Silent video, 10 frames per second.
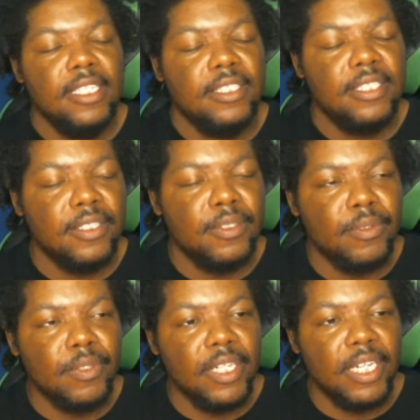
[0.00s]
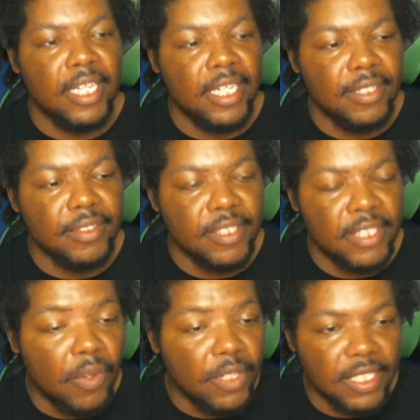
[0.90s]
to not
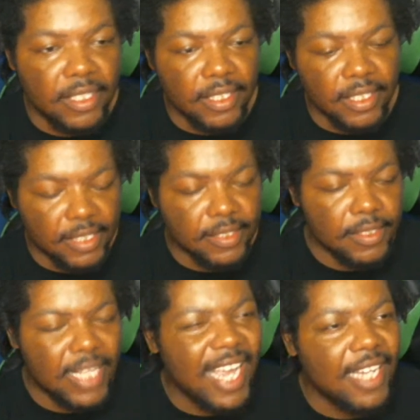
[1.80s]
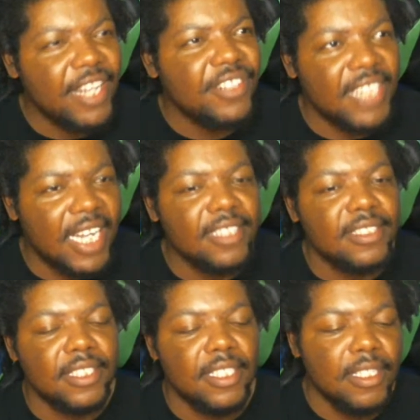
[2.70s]
only because they're
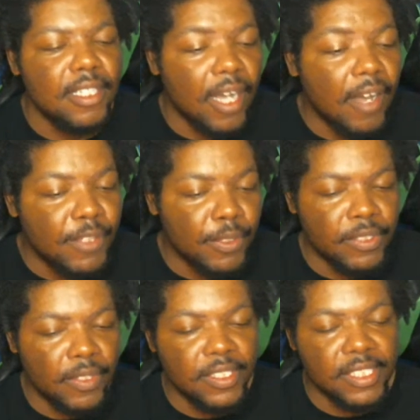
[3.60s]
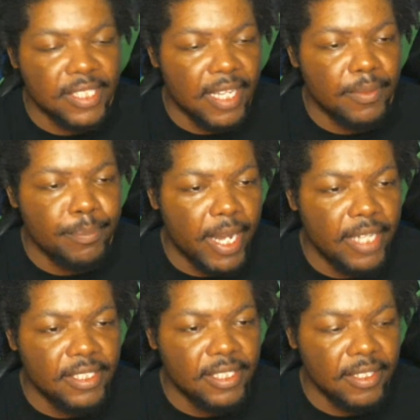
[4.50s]
jealous of the Kryptonians because they would
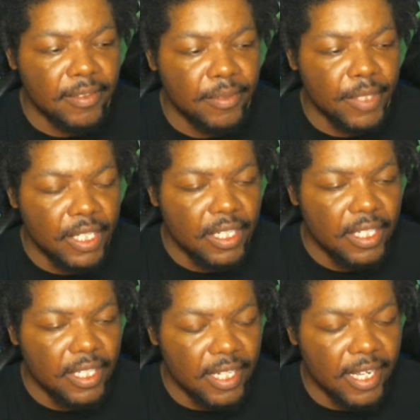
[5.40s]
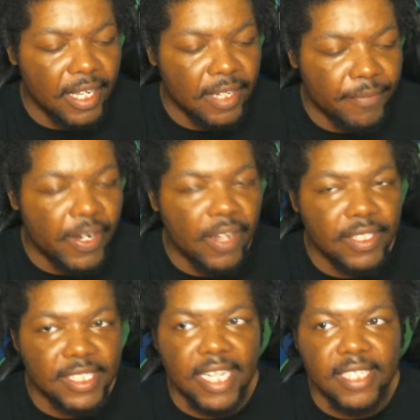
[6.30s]
manage to figure out
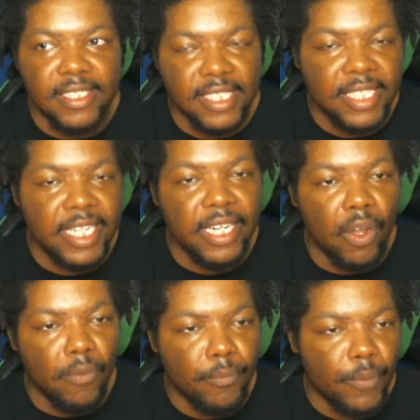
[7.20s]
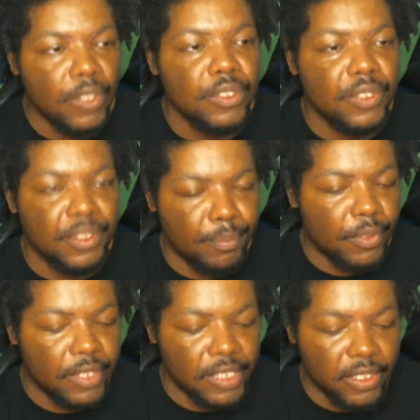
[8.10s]
the science to get off world to
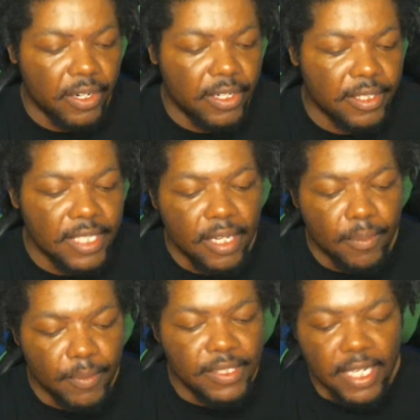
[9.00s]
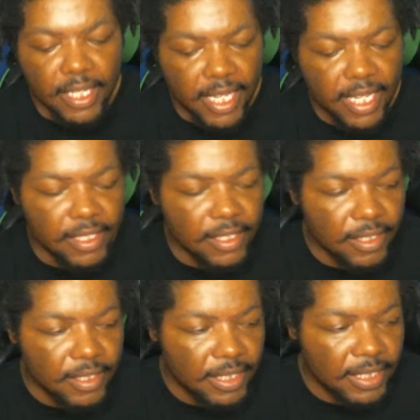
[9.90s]
explore the stars, which they
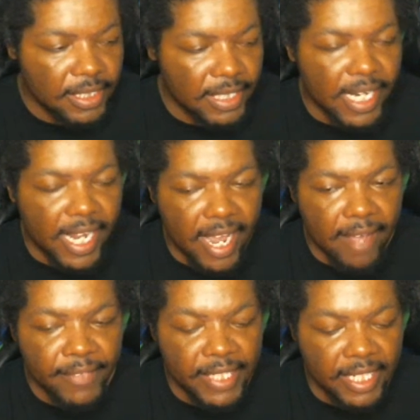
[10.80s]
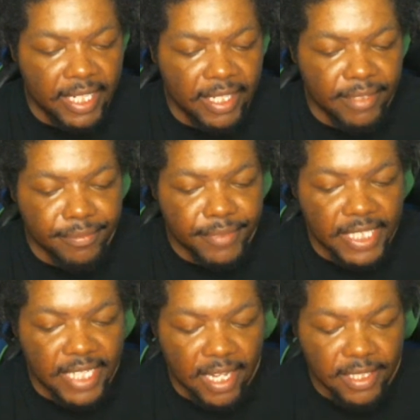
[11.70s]
did not have the
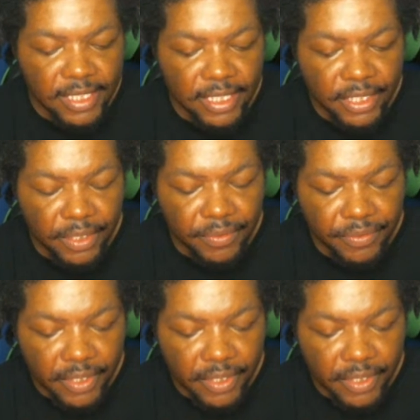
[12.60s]
technology to do.